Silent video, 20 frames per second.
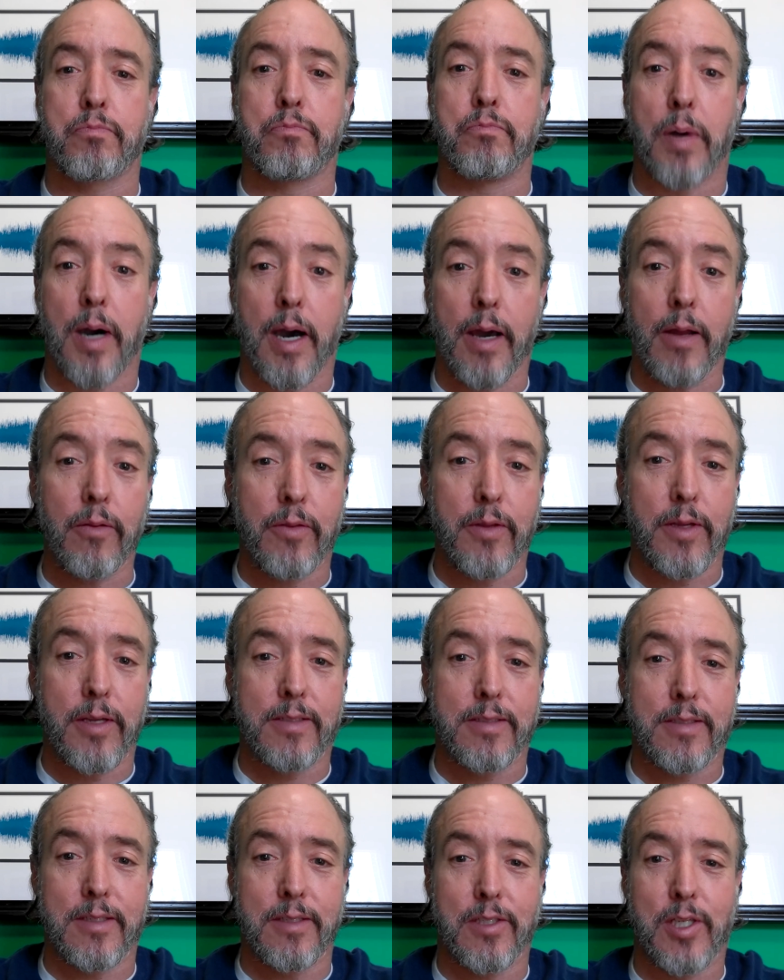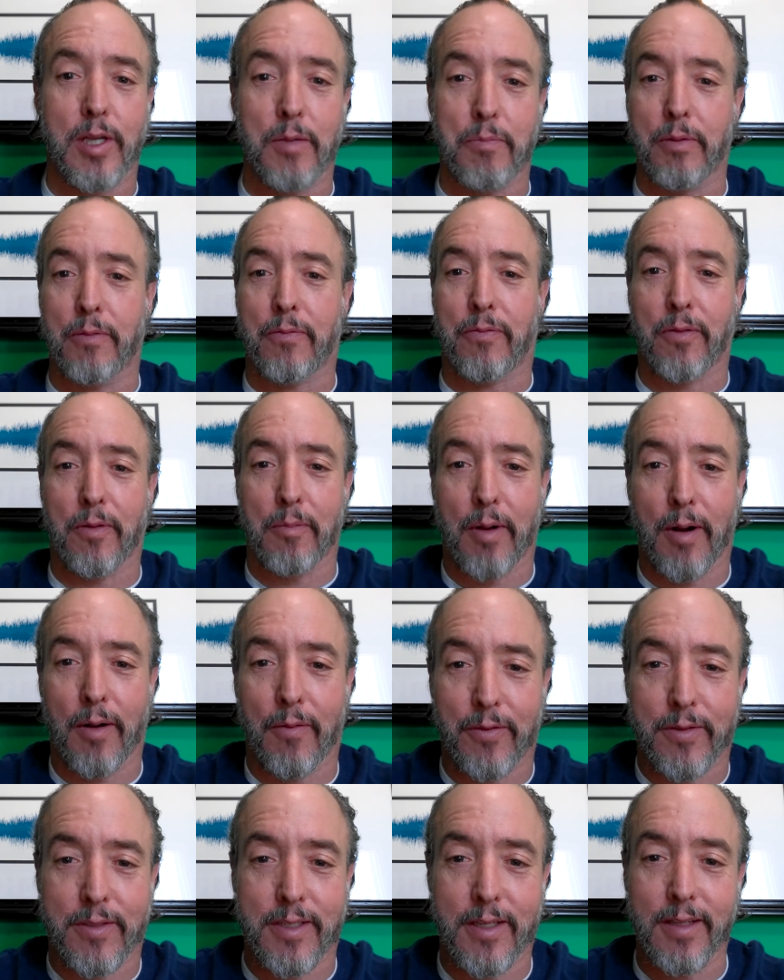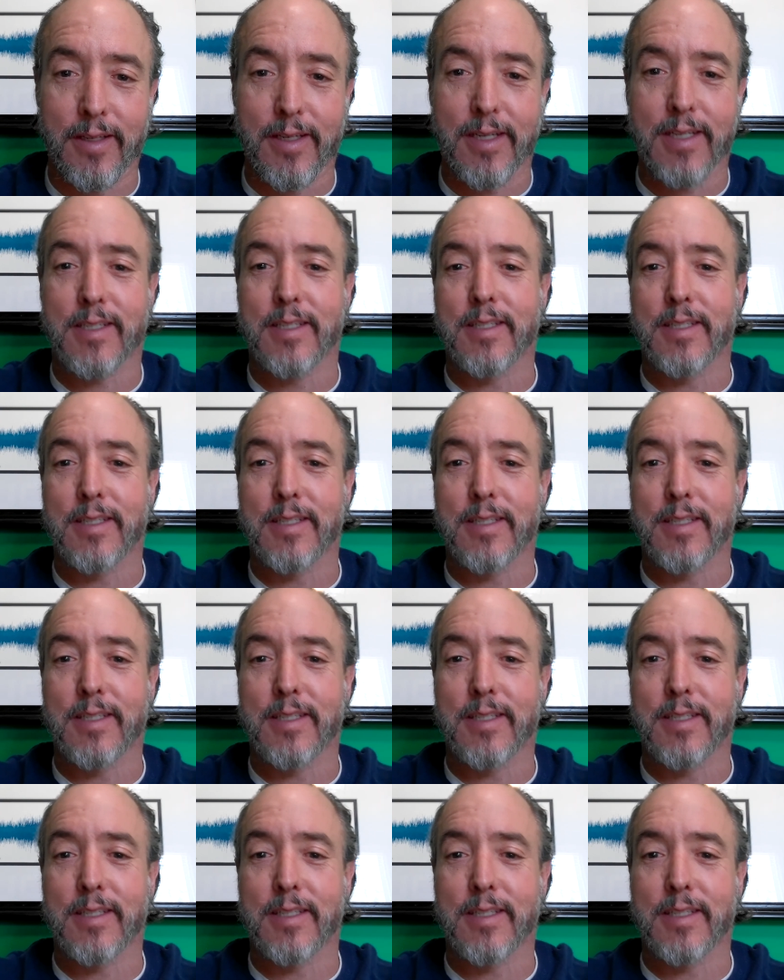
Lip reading: bottle this and ship it from our facilities